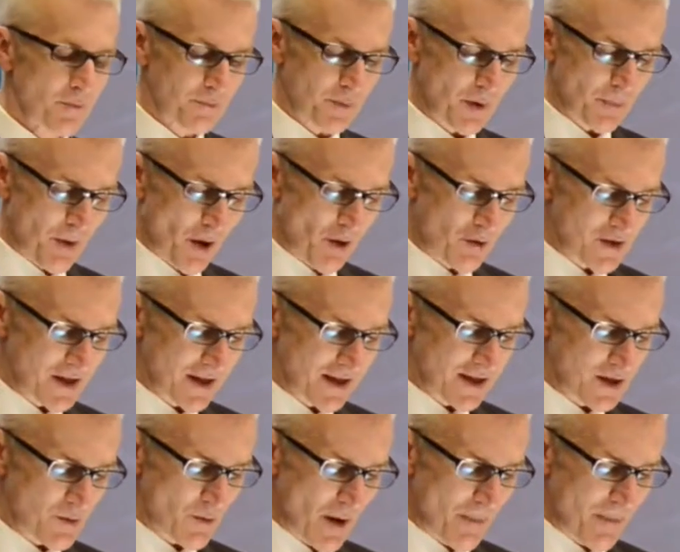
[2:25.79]

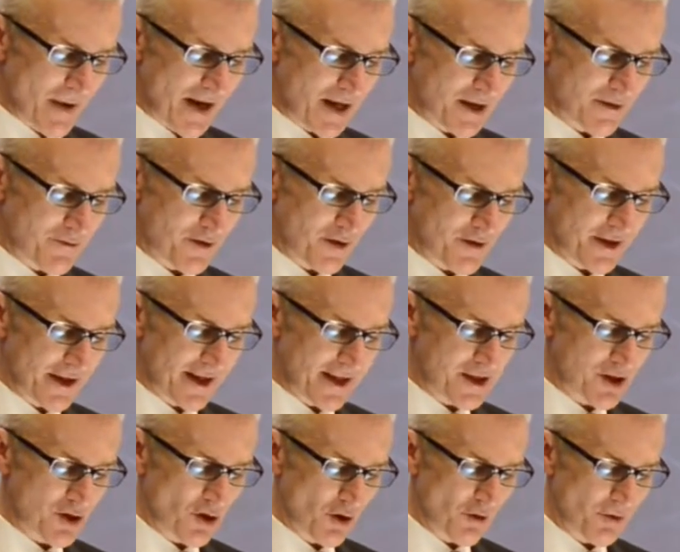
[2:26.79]
proposals were made for the
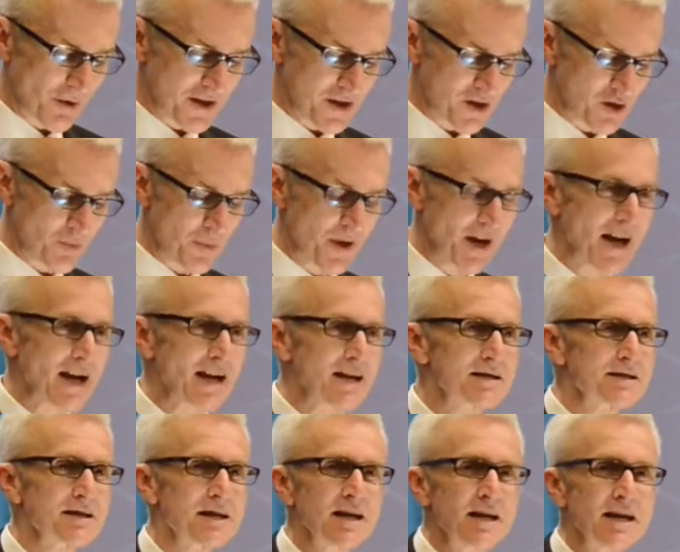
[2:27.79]
next Congress to be
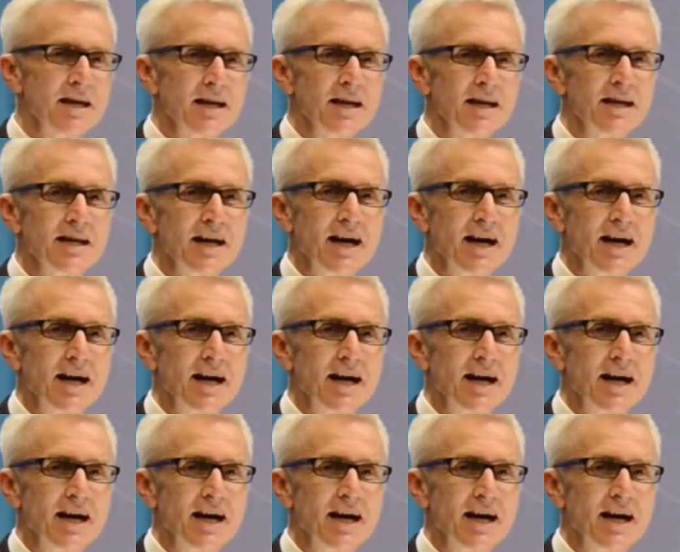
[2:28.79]
held in